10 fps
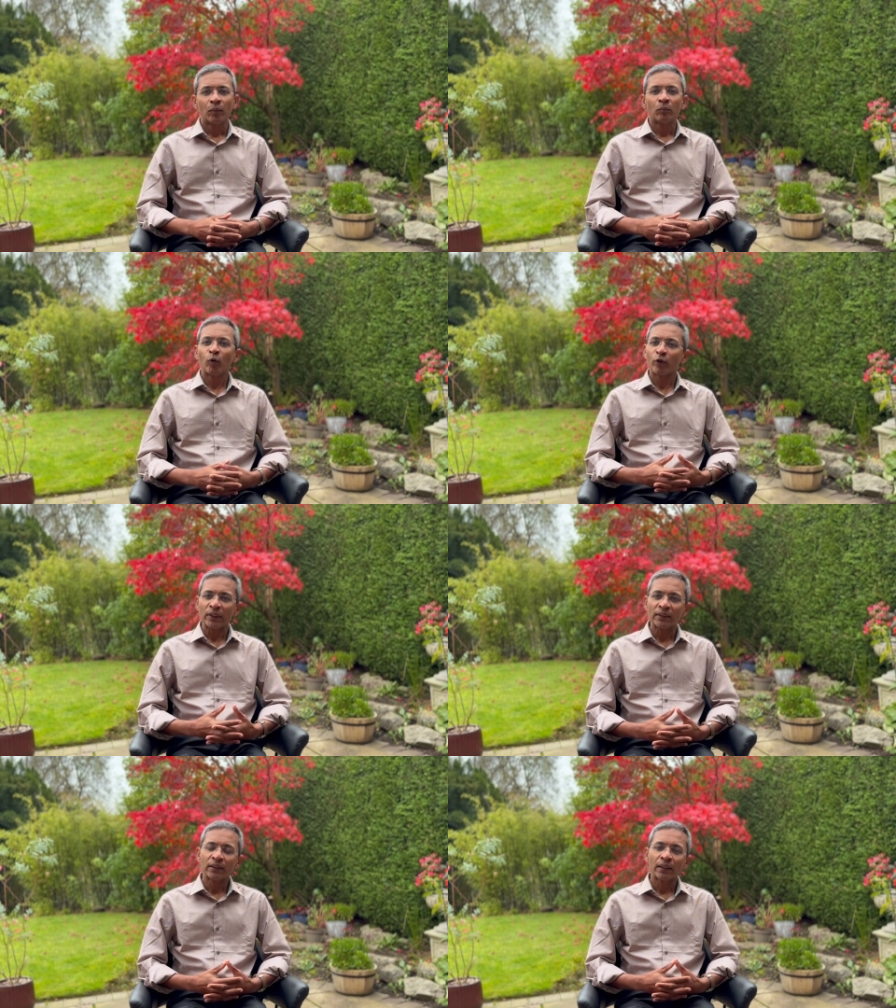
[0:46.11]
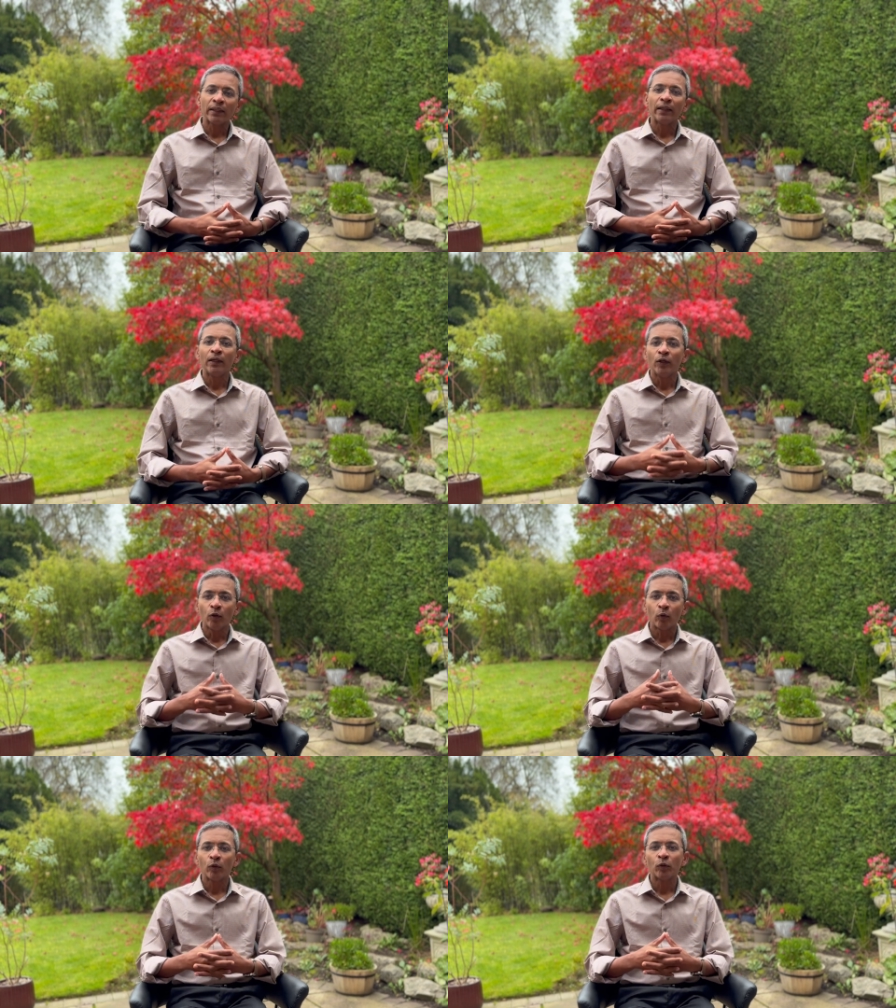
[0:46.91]
More recently,
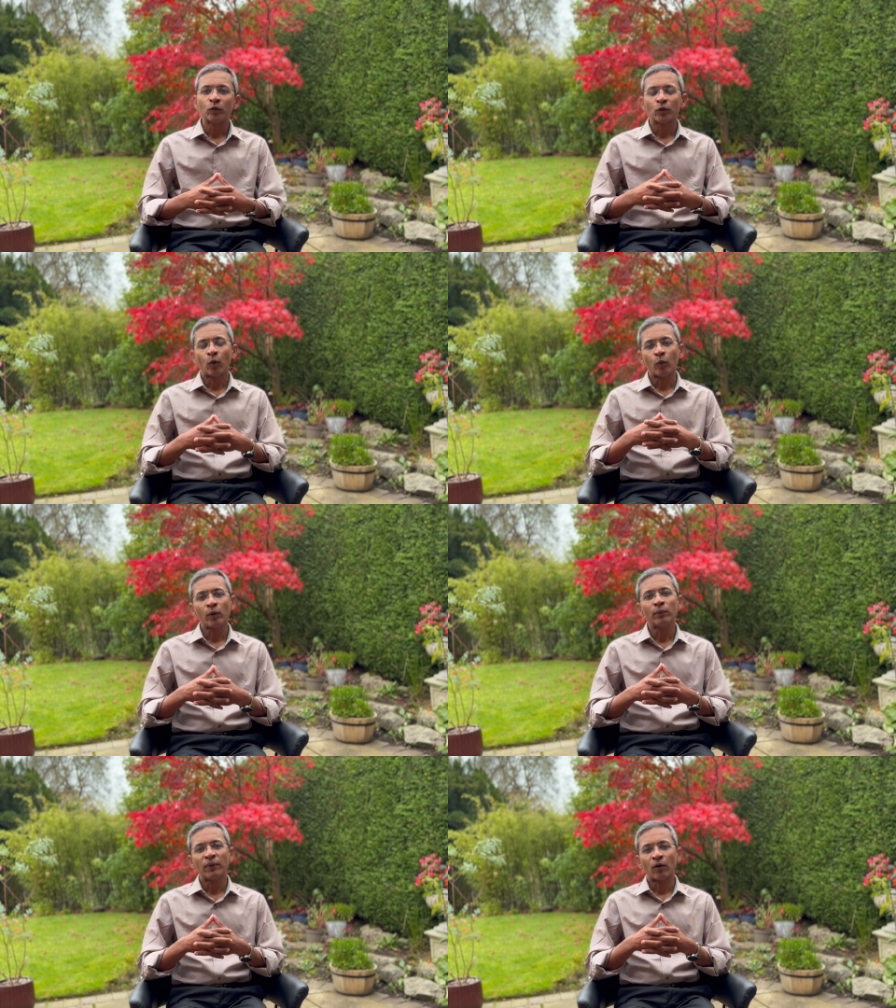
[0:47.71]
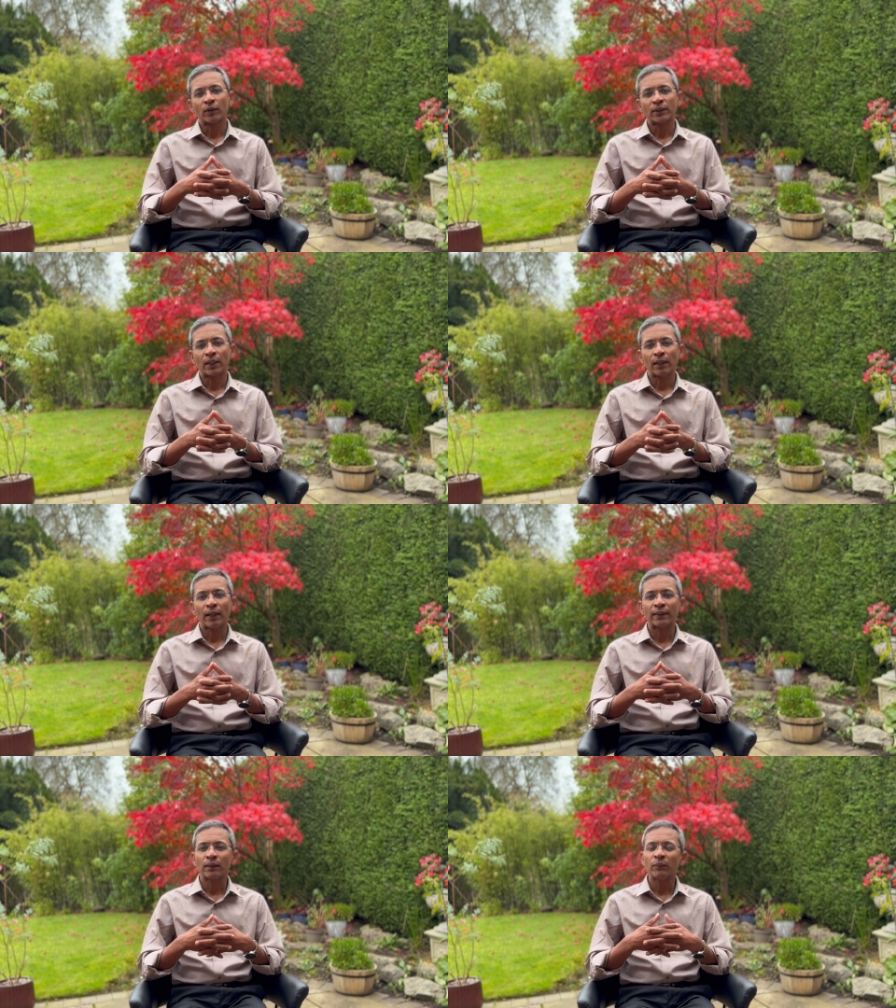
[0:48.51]
low-dose oral
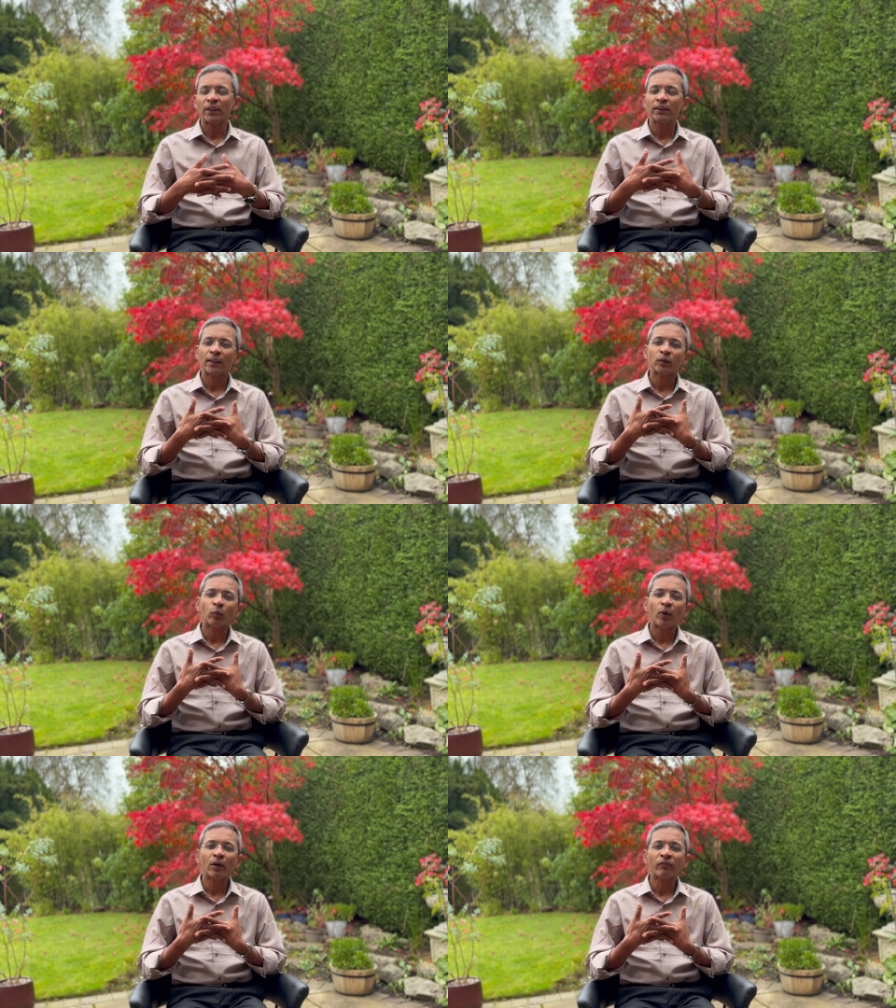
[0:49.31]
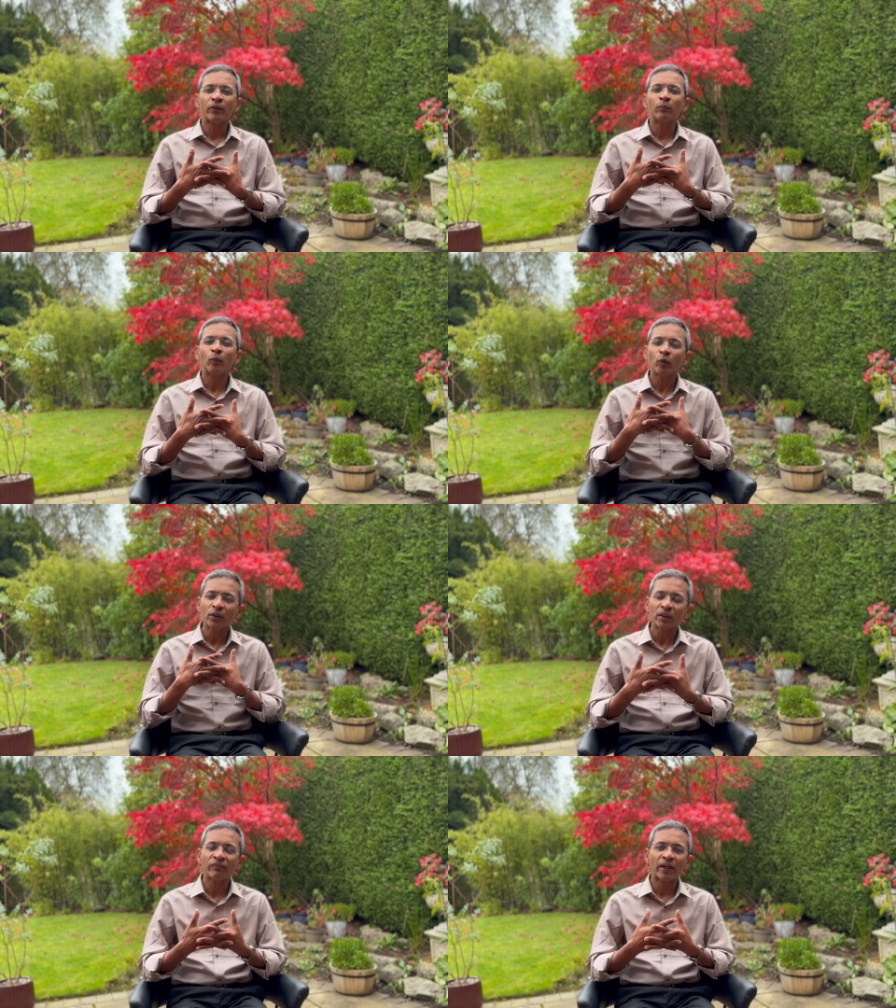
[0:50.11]
minoxidil has emerged as one of the
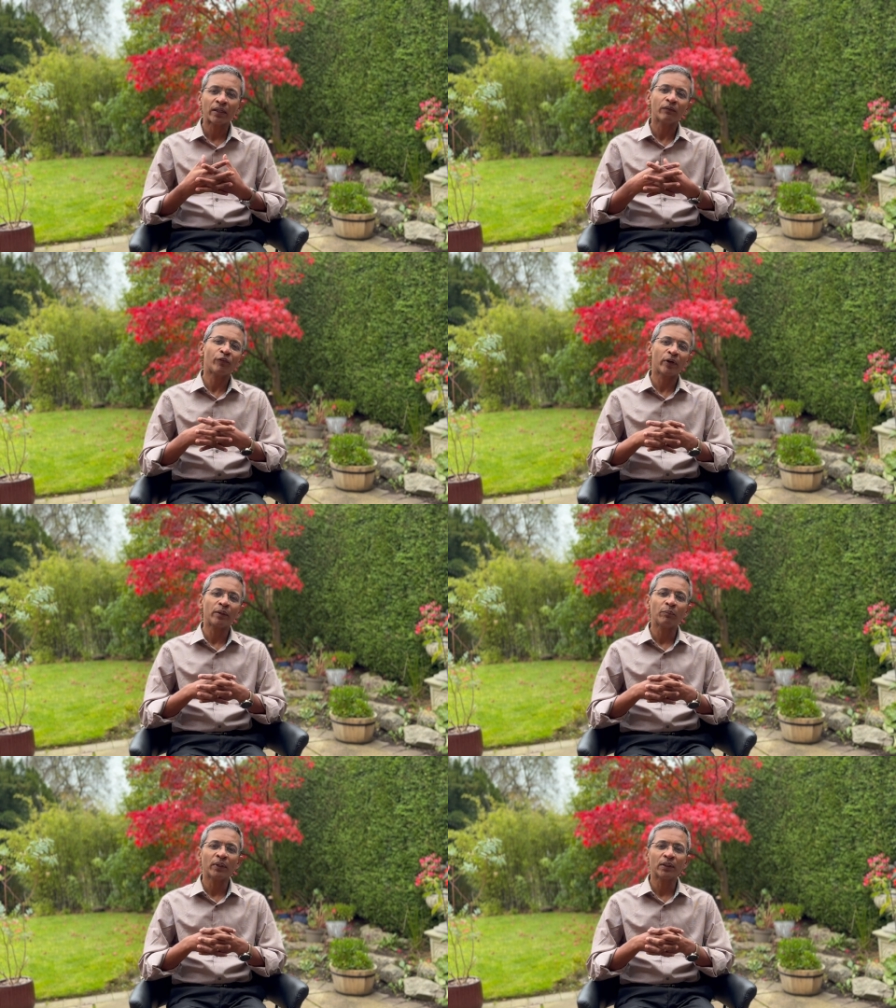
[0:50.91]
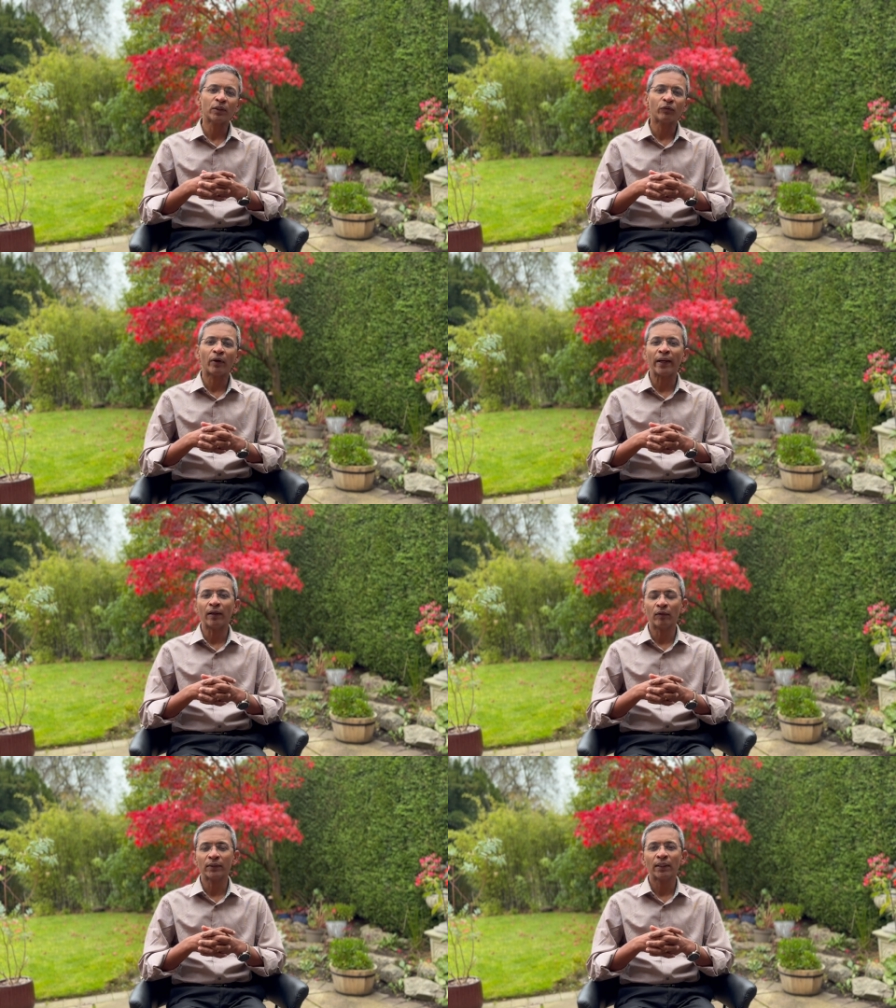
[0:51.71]
most effective treatments for hair
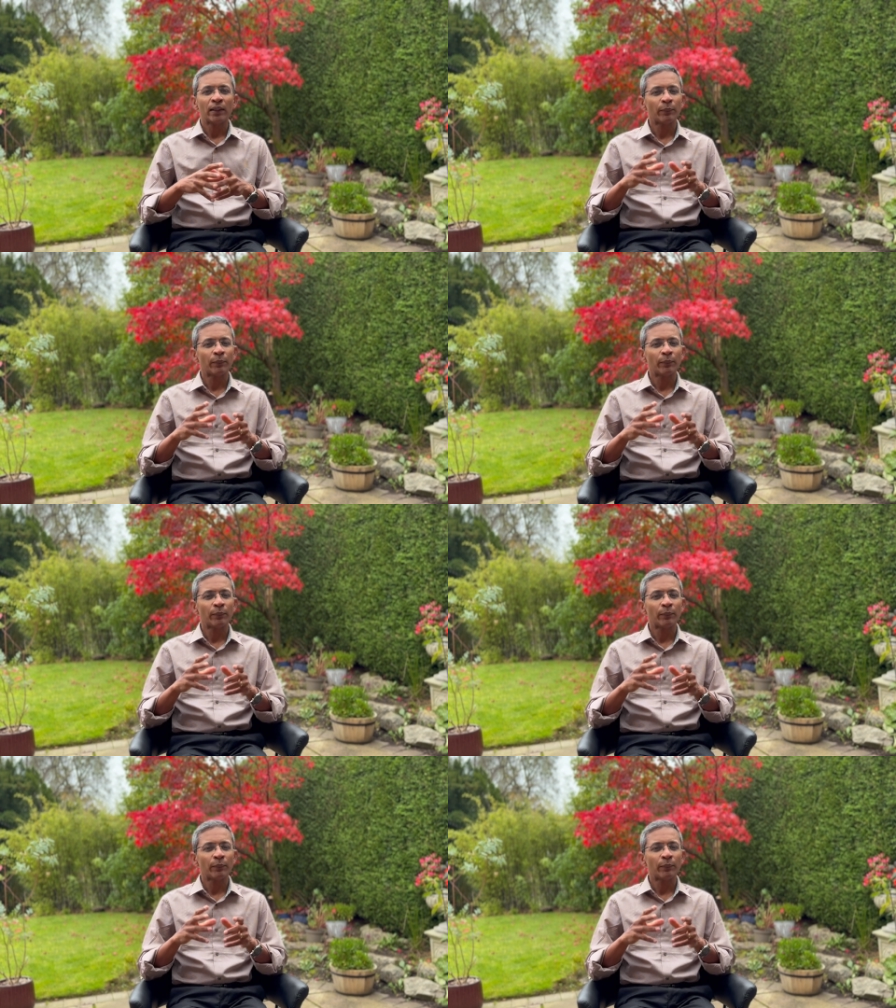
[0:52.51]
loss.